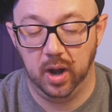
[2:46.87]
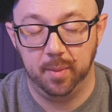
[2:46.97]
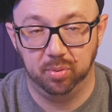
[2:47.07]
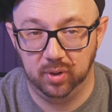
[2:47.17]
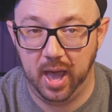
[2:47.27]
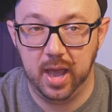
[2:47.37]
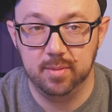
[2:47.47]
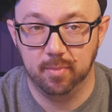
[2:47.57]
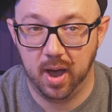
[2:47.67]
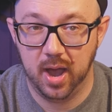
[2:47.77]
I play
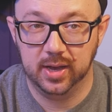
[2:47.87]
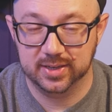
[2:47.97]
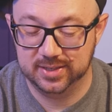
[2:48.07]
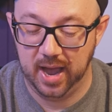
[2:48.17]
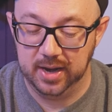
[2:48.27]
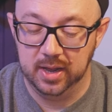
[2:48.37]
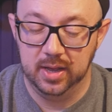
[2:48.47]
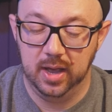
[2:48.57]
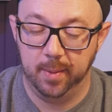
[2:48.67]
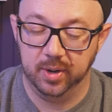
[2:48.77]
my cassette,
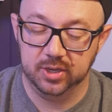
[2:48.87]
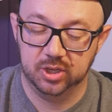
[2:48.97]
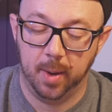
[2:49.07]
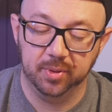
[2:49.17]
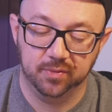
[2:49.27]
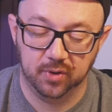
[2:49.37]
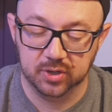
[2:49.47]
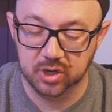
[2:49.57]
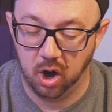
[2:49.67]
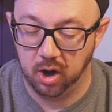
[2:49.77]
I'm going to stop at the
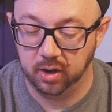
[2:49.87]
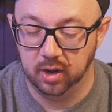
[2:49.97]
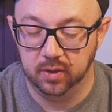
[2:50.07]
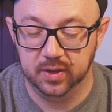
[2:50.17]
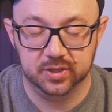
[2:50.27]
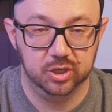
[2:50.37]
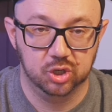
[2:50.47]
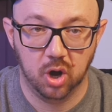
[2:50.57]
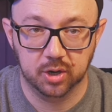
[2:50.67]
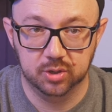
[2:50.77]
first card. This is
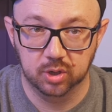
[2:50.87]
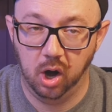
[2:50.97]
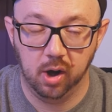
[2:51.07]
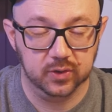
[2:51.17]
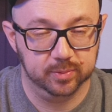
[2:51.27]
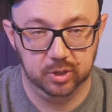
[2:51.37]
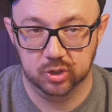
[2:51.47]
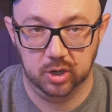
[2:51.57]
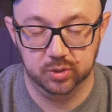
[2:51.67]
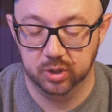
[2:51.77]
draw 2 cards. I'm going
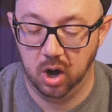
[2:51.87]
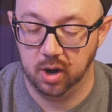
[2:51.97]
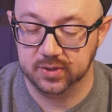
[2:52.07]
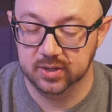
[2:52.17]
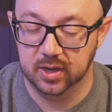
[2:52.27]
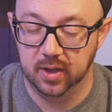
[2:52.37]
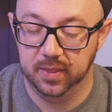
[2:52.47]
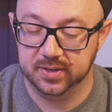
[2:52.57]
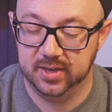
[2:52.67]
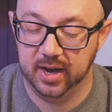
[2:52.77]
to draw 2 cards.
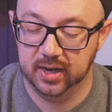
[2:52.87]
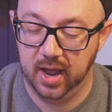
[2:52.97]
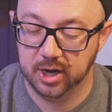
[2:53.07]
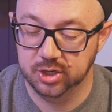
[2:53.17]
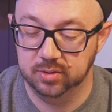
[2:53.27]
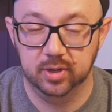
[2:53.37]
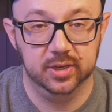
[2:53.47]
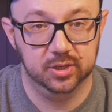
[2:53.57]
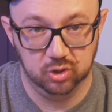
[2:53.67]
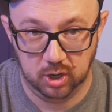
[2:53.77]
The second action
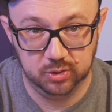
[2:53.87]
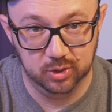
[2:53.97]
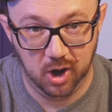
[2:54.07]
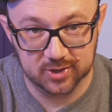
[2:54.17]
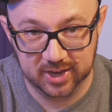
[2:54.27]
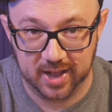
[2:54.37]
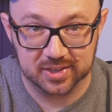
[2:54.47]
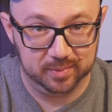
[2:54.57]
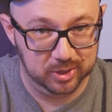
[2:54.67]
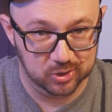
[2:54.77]
is draw 2 cards again,
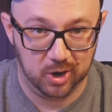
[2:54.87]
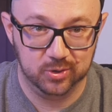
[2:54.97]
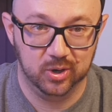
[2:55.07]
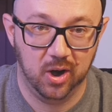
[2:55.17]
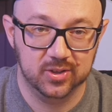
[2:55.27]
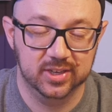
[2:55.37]
so I'm going to draw 2 cards